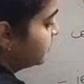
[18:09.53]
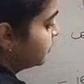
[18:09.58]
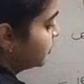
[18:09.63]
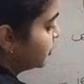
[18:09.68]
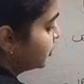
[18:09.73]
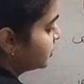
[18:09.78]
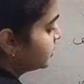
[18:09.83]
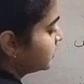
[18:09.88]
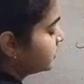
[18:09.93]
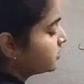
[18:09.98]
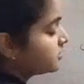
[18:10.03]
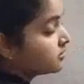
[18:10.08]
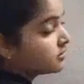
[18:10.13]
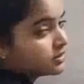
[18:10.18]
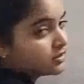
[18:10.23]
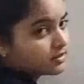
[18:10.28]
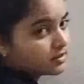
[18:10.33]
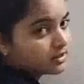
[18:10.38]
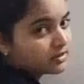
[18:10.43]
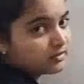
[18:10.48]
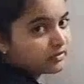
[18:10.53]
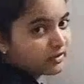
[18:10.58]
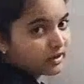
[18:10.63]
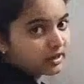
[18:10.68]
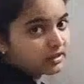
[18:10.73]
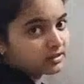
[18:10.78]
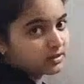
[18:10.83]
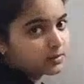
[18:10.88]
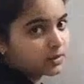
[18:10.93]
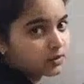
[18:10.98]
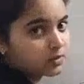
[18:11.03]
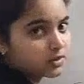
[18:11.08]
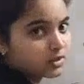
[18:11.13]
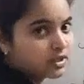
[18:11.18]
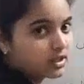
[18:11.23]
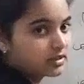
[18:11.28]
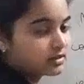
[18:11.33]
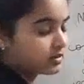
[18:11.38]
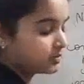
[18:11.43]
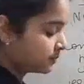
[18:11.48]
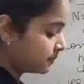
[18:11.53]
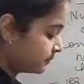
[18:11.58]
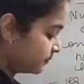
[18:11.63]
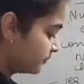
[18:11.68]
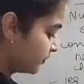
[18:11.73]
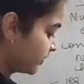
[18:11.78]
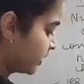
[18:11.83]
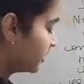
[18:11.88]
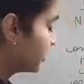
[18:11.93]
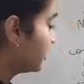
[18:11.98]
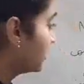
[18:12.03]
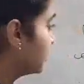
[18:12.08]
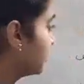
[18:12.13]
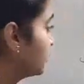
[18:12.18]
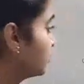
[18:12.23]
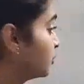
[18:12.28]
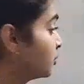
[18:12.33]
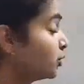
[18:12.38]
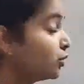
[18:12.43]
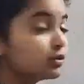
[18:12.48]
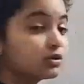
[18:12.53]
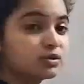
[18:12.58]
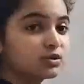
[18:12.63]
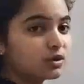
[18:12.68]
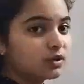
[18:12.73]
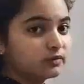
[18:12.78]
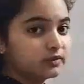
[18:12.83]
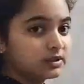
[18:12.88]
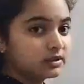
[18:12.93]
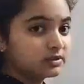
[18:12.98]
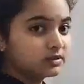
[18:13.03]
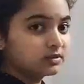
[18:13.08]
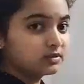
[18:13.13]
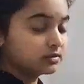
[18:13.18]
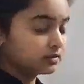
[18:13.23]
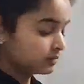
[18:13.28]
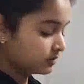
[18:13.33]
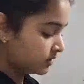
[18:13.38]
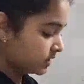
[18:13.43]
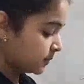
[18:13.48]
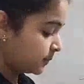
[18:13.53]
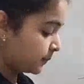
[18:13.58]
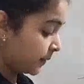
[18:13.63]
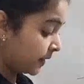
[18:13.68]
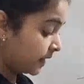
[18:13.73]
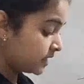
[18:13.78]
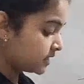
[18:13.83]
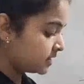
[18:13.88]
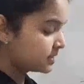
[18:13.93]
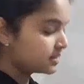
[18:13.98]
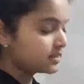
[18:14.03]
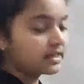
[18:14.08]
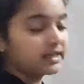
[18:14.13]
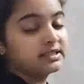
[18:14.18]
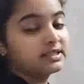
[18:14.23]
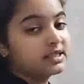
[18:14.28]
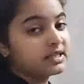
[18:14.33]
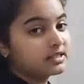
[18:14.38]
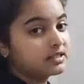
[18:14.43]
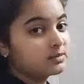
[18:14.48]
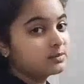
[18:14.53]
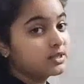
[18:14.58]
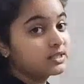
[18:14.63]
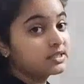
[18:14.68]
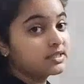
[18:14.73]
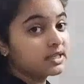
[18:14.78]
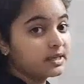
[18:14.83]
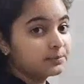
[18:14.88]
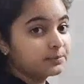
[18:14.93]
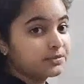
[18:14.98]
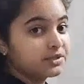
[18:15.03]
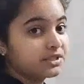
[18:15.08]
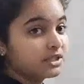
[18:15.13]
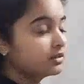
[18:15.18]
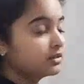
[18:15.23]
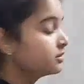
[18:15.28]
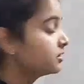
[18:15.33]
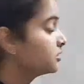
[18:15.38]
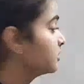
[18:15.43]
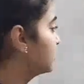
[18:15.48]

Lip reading: most interesting fact about an atom. Most of the space inside an atom is empty.